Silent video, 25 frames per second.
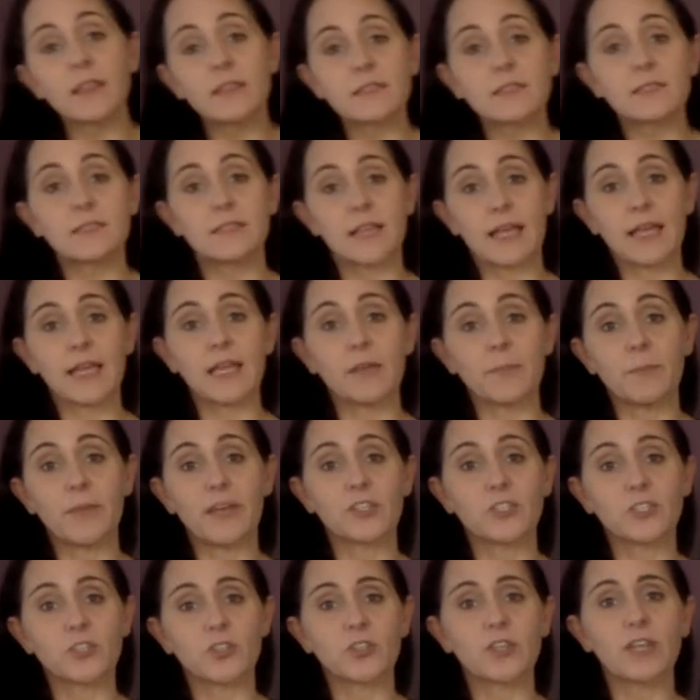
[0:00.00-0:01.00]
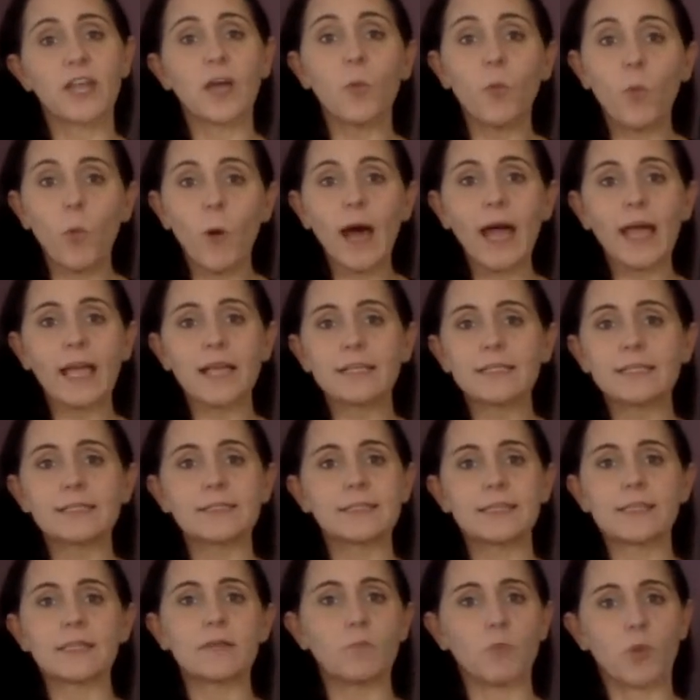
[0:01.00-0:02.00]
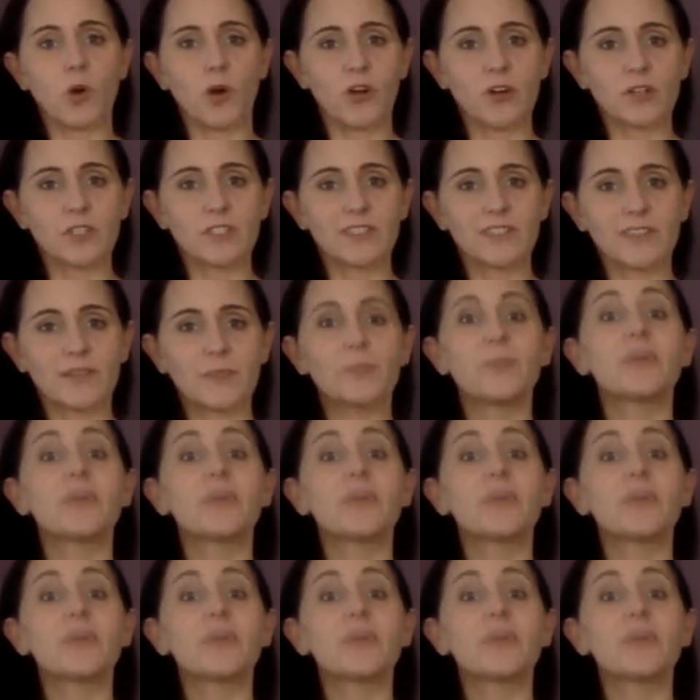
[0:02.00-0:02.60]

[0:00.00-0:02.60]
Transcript: the second measure. Now, why isn't it marked?